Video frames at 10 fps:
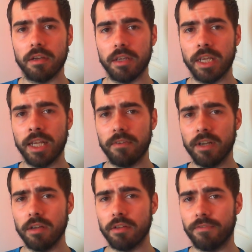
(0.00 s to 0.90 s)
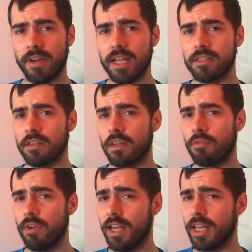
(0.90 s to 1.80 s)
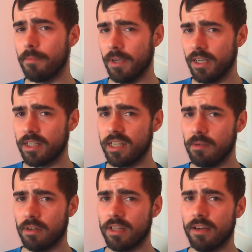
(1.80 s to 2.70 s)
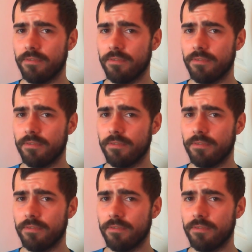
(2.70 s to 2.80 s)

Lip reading: You never know. The fans are going to really get behind the team after that